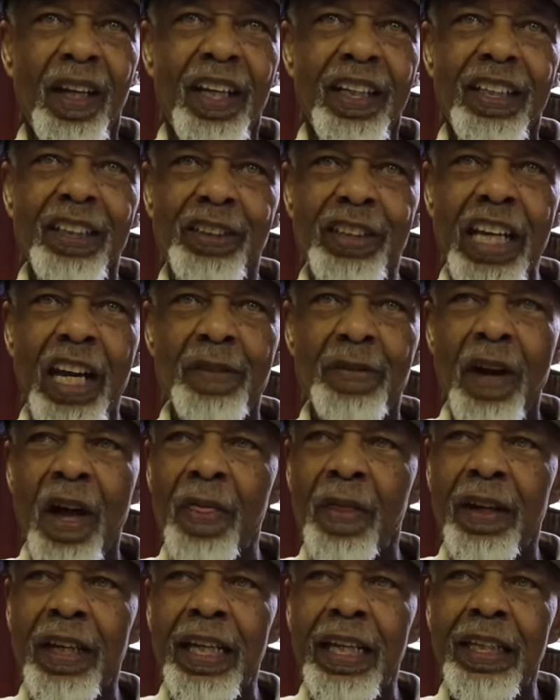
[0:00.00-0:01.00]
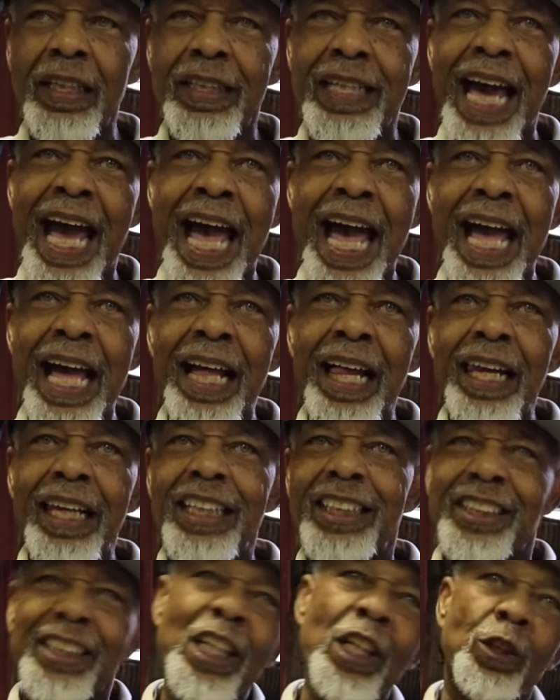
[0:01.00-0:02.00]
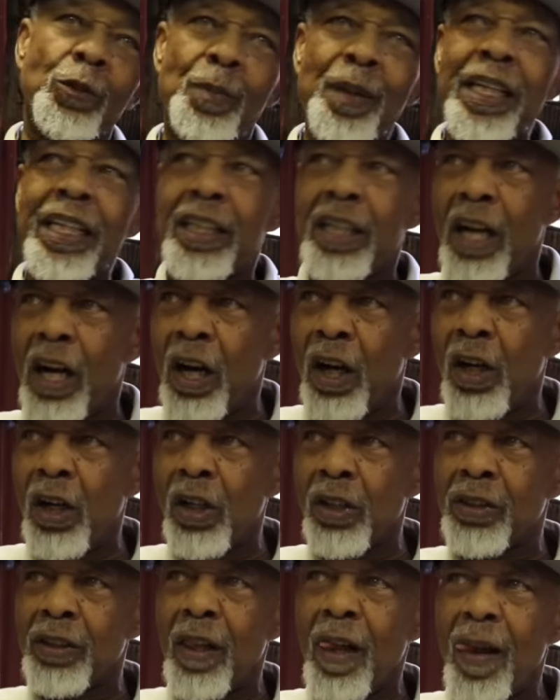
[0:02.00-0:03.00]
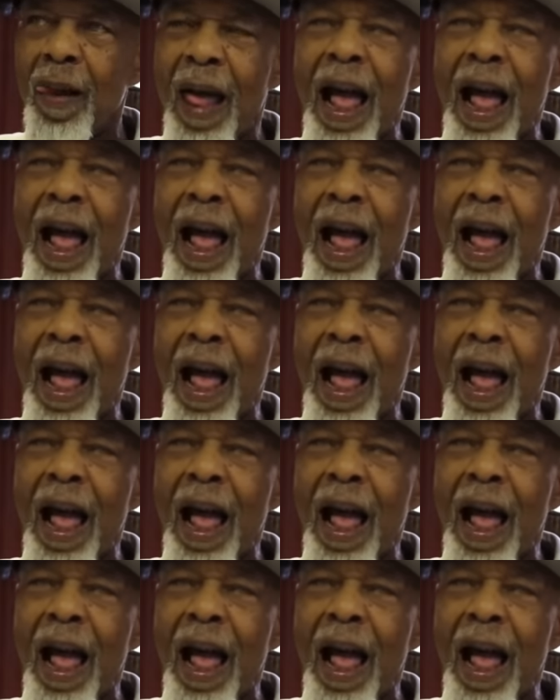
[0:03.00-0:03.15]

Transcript: To say, rather than die just because,